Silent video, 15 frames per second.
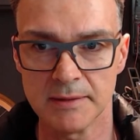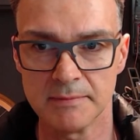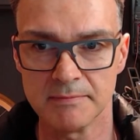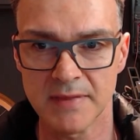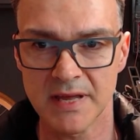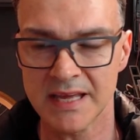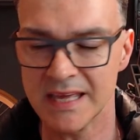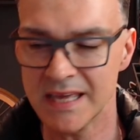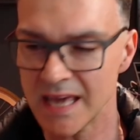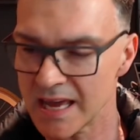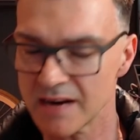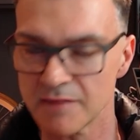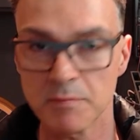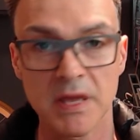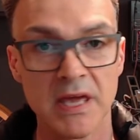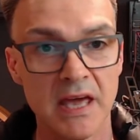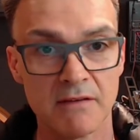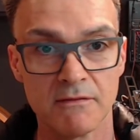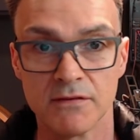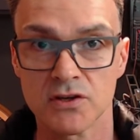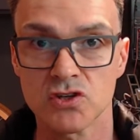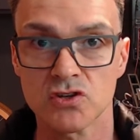again, I've been getting
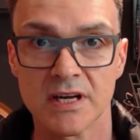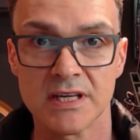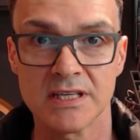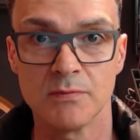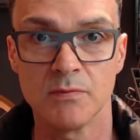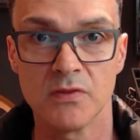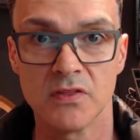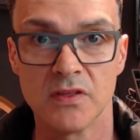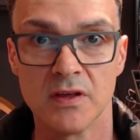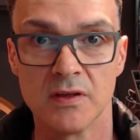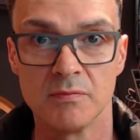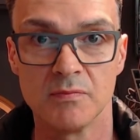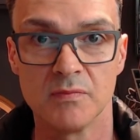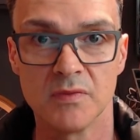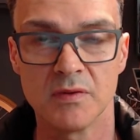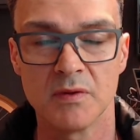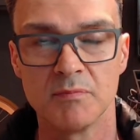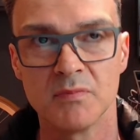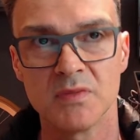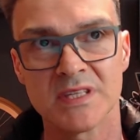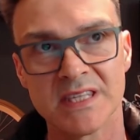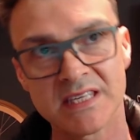frustrated with the
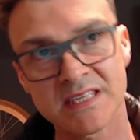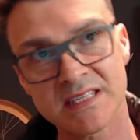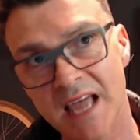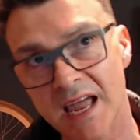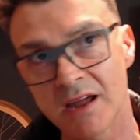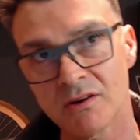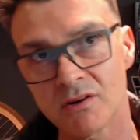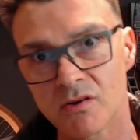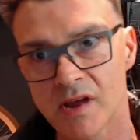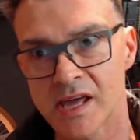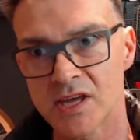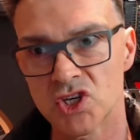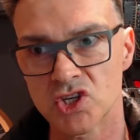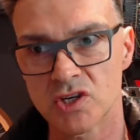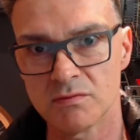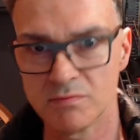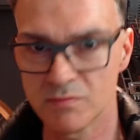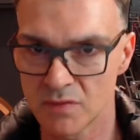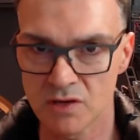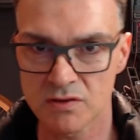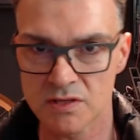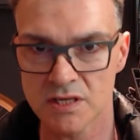sound creation,
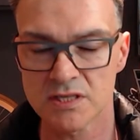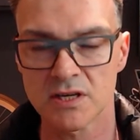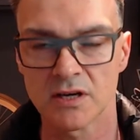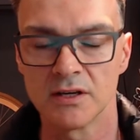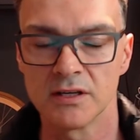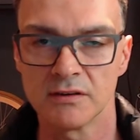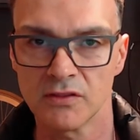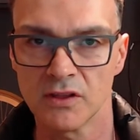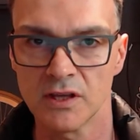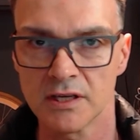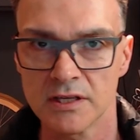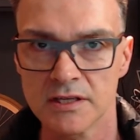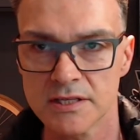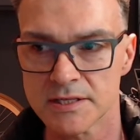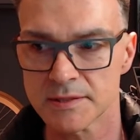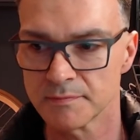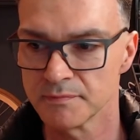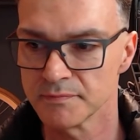music side of things.